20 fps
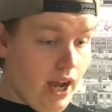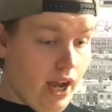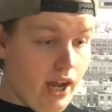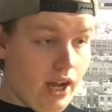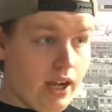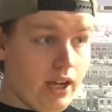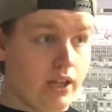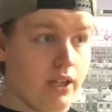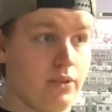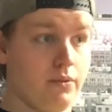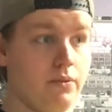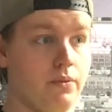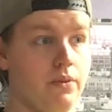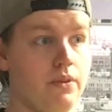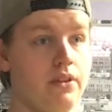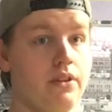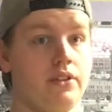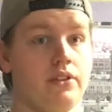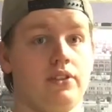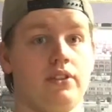I
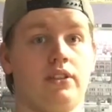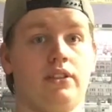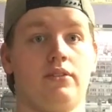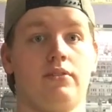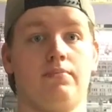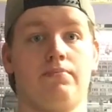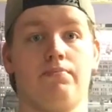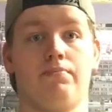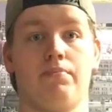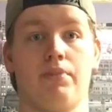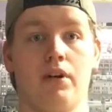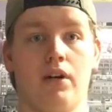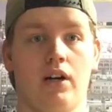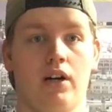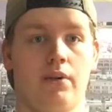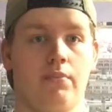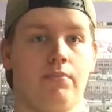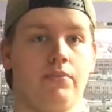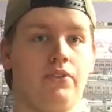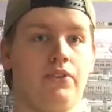was
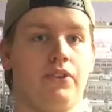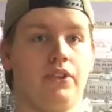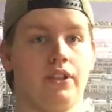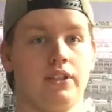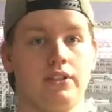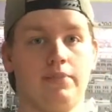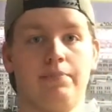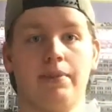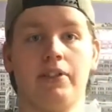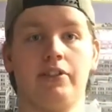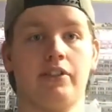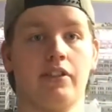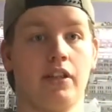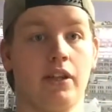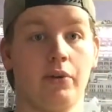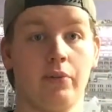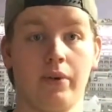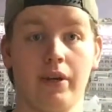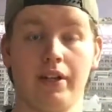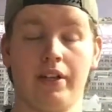pumped,
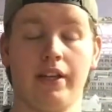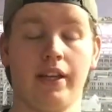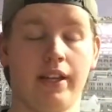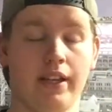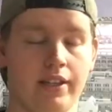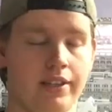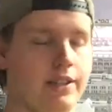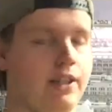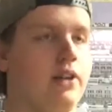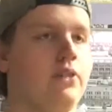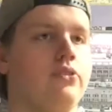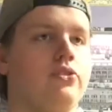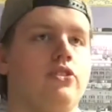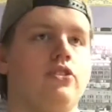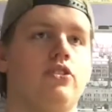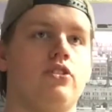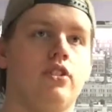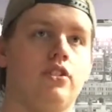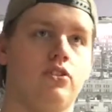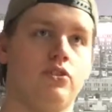especially when they
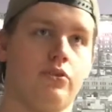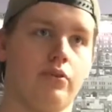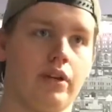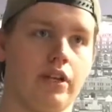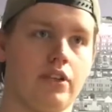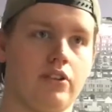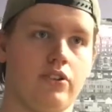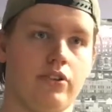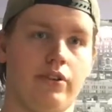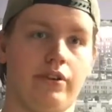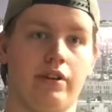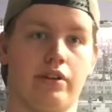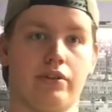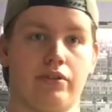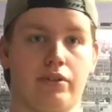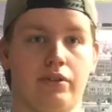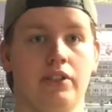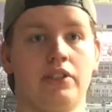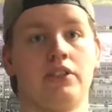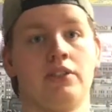announced the director,
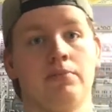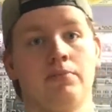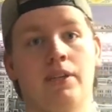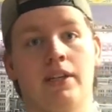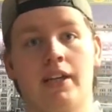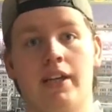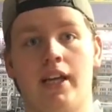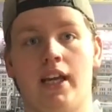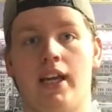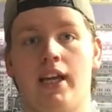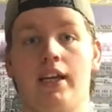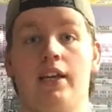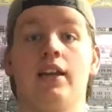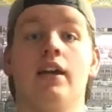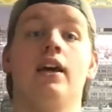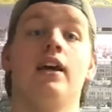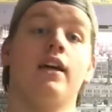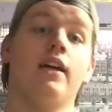Chris McKay.